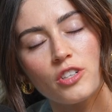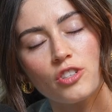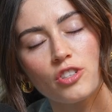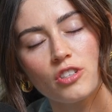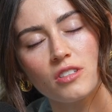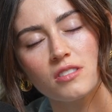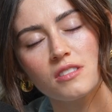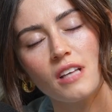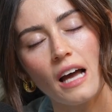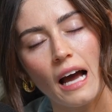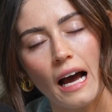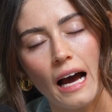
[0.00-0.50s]

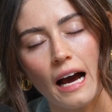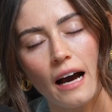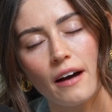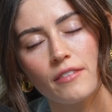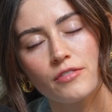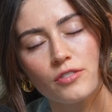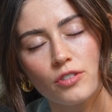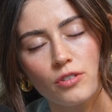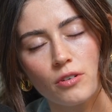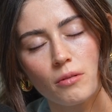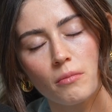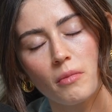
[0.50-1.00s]
just have
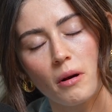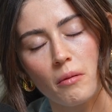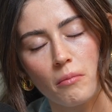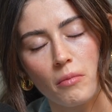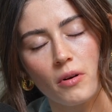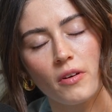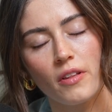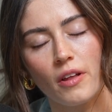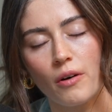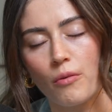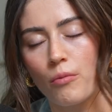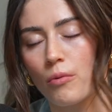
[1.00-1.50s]
to
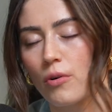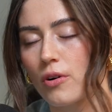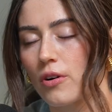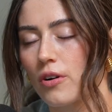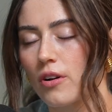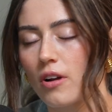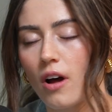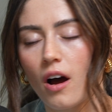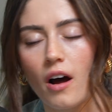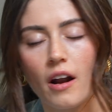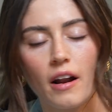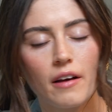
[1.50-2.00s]
remember that we're
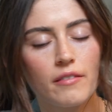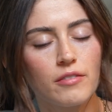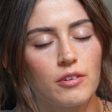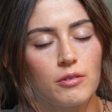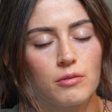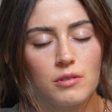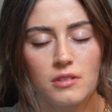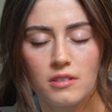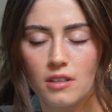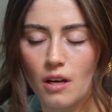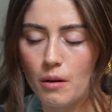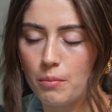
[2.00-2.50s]
not
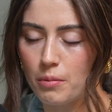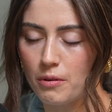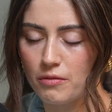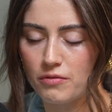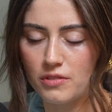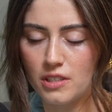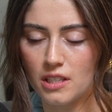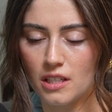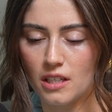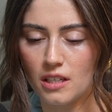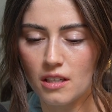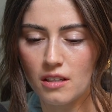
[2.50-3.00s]
everyone's cup of
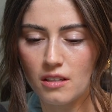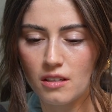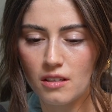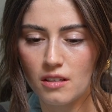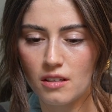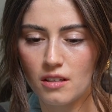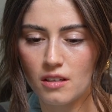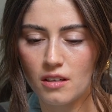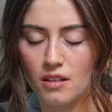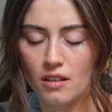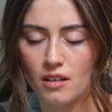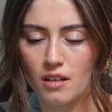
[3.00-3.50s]
tea.
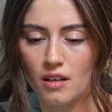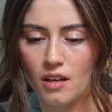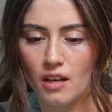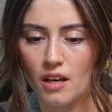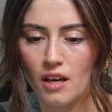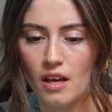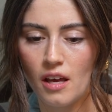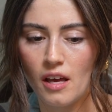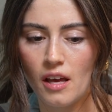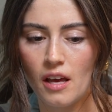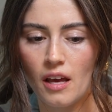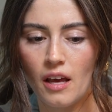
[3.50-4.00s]

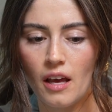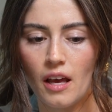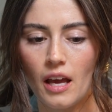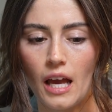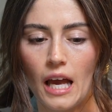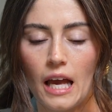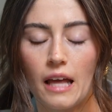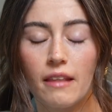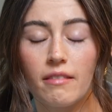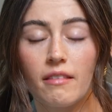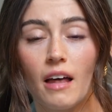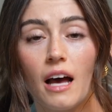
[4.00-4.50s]

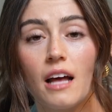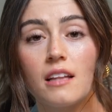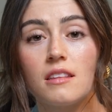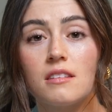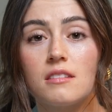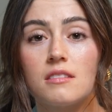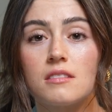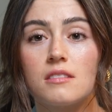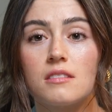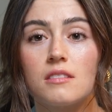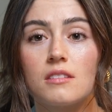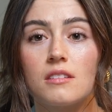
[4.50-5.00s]
And
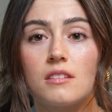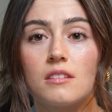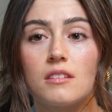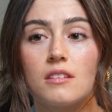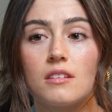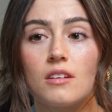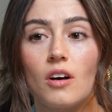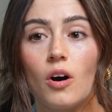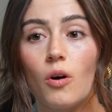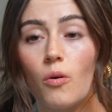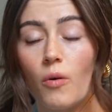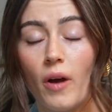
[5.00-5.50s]
that's
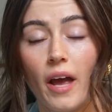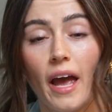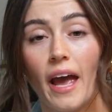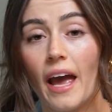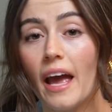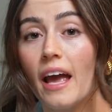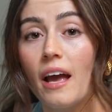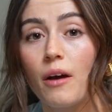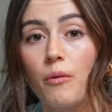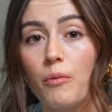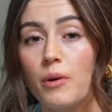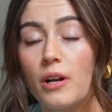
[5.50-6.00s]

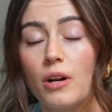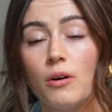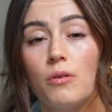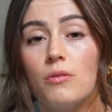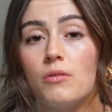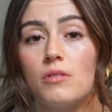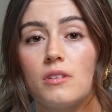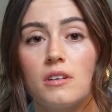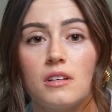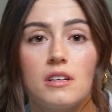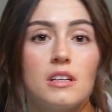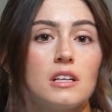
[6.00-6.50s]
okay. We don't
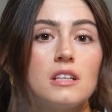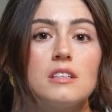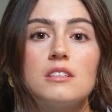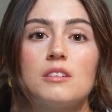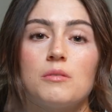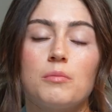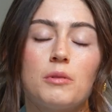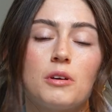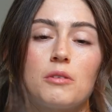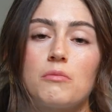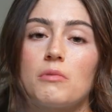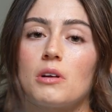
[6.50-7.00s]
need to
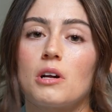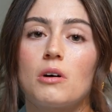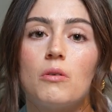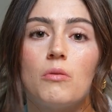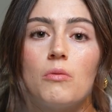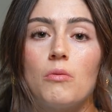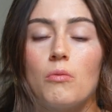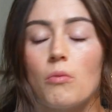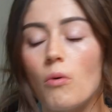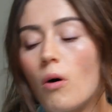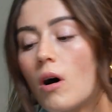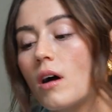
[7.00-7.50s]
be, and we
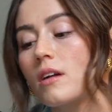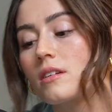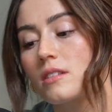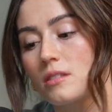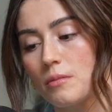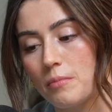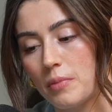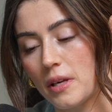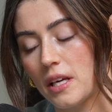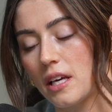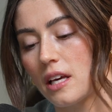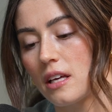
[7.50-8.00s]
don't want
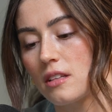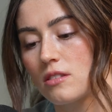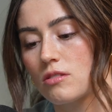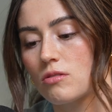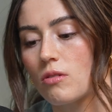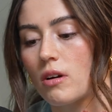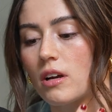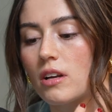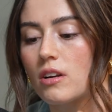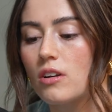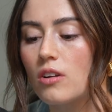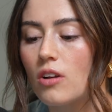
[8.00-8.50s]
to be. And so
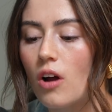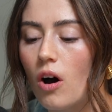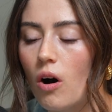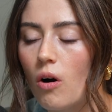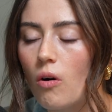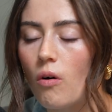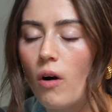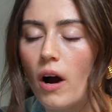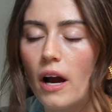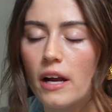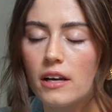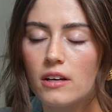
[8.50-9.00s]
I
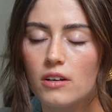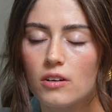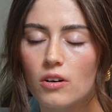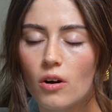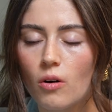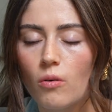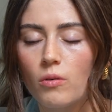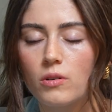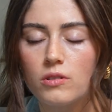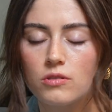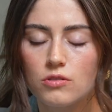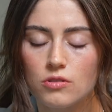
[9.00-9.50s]

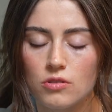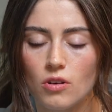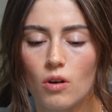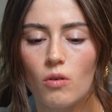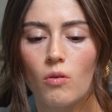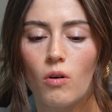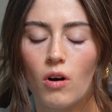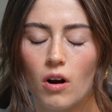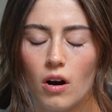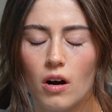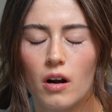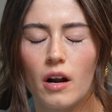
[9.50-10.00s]
know it's
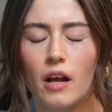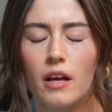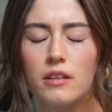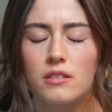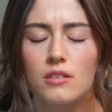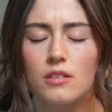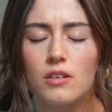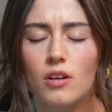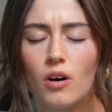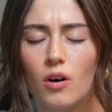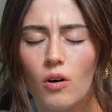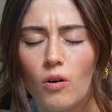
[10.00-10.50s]
so hard. I
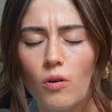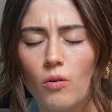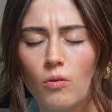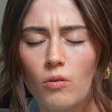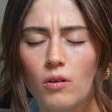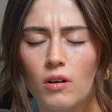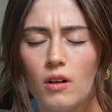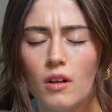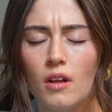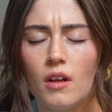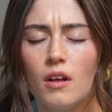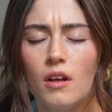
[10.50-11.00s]
know